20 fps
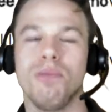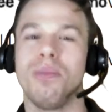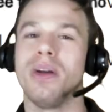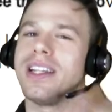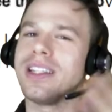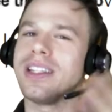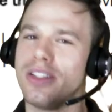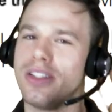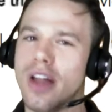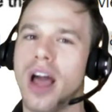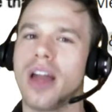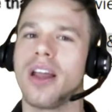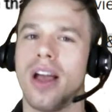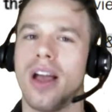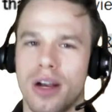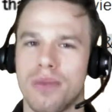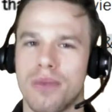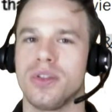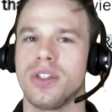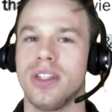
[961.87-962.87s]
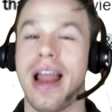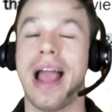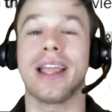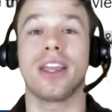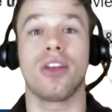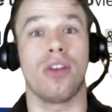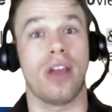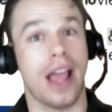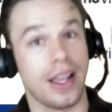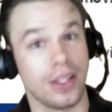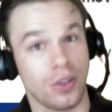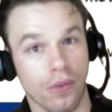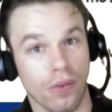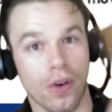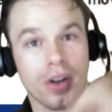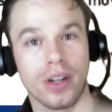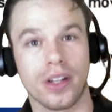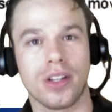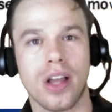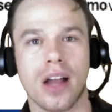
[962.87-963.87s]
but it's not 100% accurate, as we've
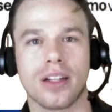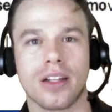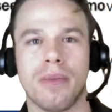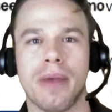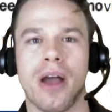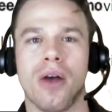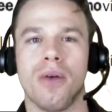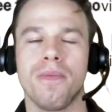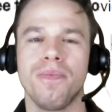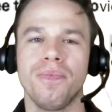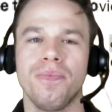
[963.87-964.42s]
already talked about.